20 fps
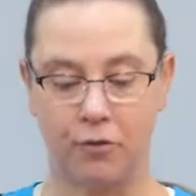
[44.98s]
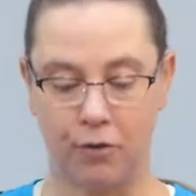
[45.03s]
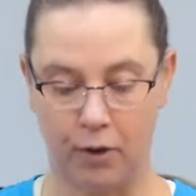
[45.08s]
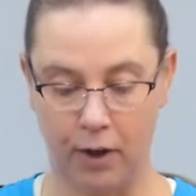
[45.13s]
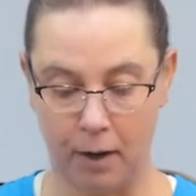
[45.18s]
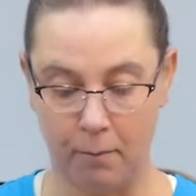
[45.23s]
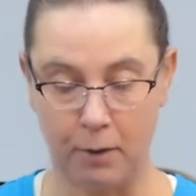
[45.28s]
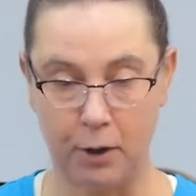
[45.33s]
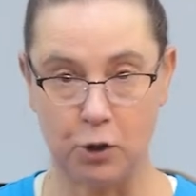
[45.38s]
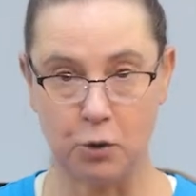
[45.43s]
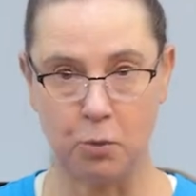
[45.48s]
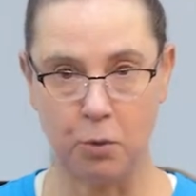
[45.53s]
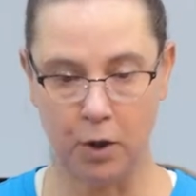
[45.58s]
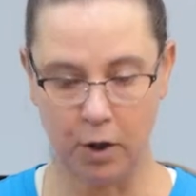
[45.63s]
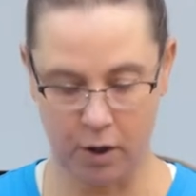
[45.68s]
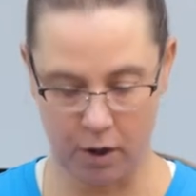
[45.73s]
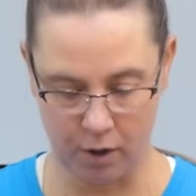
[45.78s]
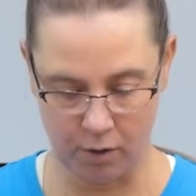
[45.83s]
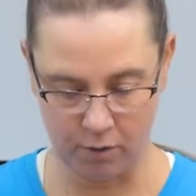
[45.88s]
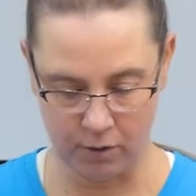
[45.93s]
for how much
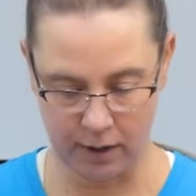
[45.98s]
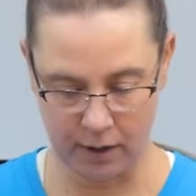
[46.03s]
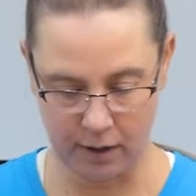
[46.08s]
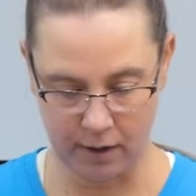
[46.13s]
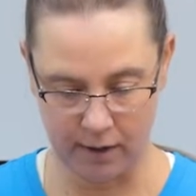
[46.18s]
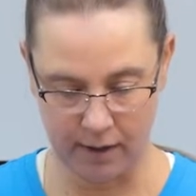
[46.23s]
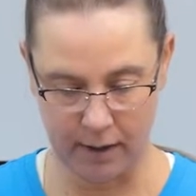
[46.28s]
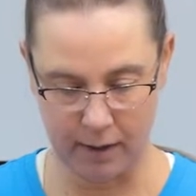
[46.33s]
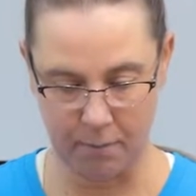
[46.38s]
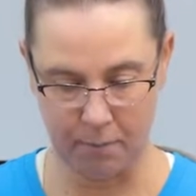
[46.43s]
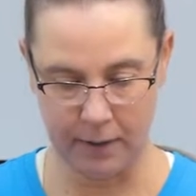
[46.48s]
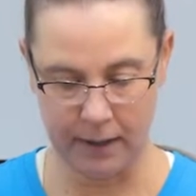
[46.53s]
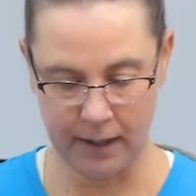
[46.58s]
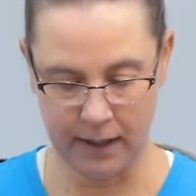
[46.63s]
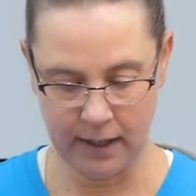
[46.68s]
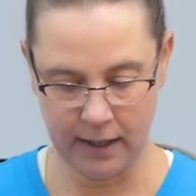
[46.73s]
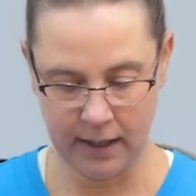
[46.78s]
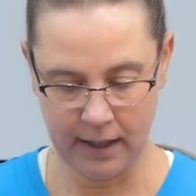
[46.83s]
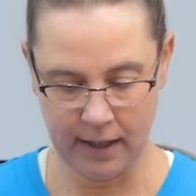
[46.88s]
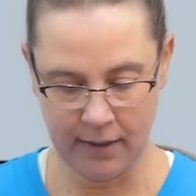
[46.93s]
work goes into them. But
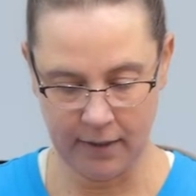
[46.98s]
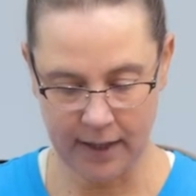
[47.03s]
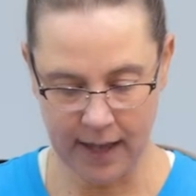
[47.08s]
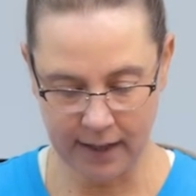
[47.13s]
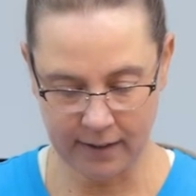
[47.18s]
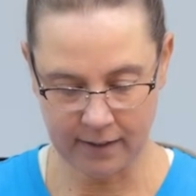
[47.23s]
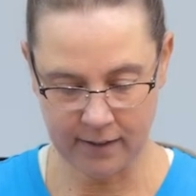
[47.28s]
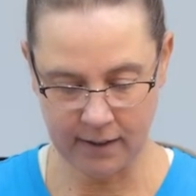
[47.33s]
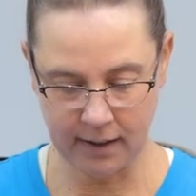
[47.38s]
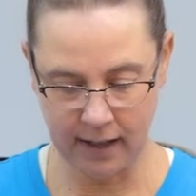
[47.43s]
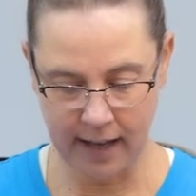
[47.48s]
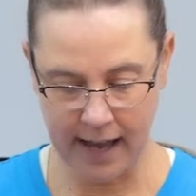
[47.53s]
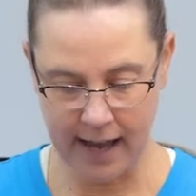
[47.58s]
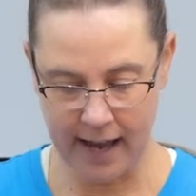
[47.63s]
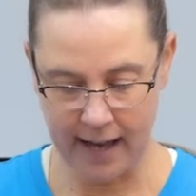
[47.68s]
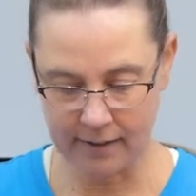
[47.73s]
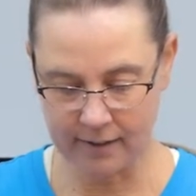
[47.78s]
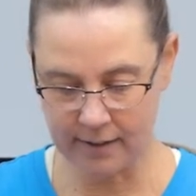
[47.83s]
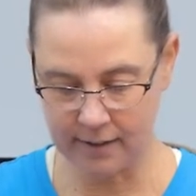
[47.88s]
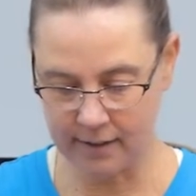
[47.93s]
that's the
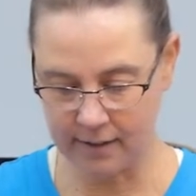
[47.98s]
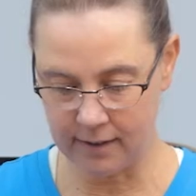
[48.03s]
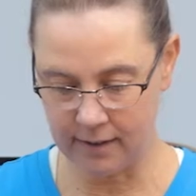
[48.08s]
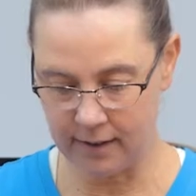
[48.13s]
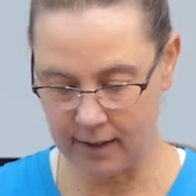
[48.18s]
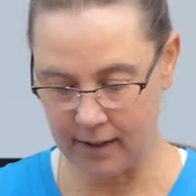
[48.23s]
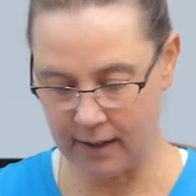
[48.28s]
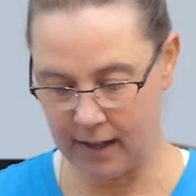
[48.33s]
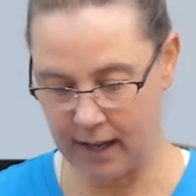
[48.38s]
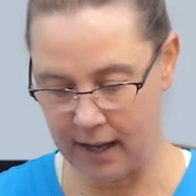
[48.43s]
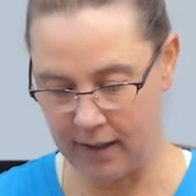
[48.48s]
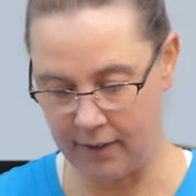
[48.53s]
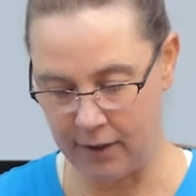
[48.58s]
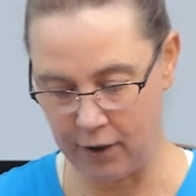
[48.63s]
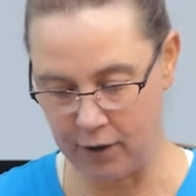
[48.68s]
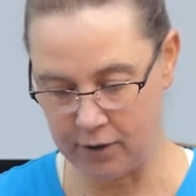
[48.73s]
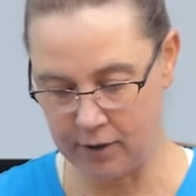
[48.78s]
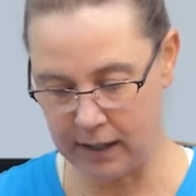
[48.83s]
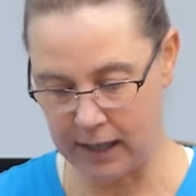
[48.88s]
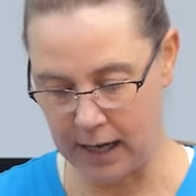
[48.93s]
last, and
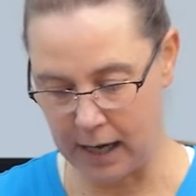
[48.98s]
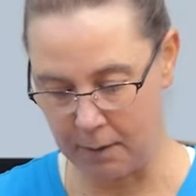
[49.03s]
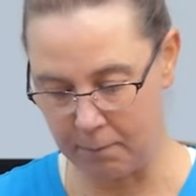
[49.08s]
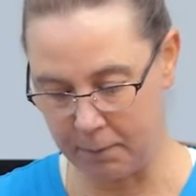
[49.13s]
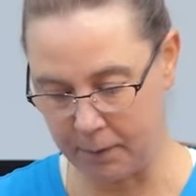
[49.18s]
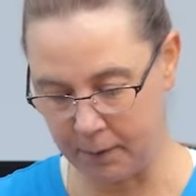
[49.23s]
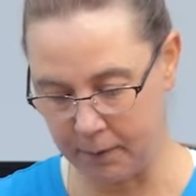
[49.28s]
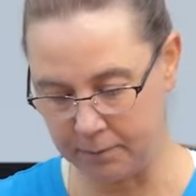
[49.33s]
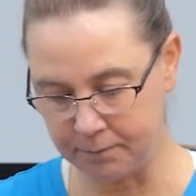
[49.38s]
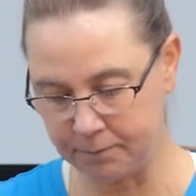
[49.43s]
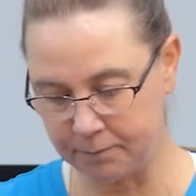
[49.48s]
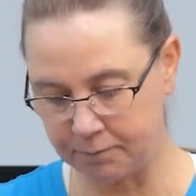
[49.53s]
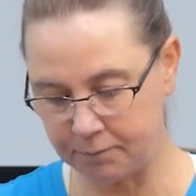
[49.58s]
there's the upper.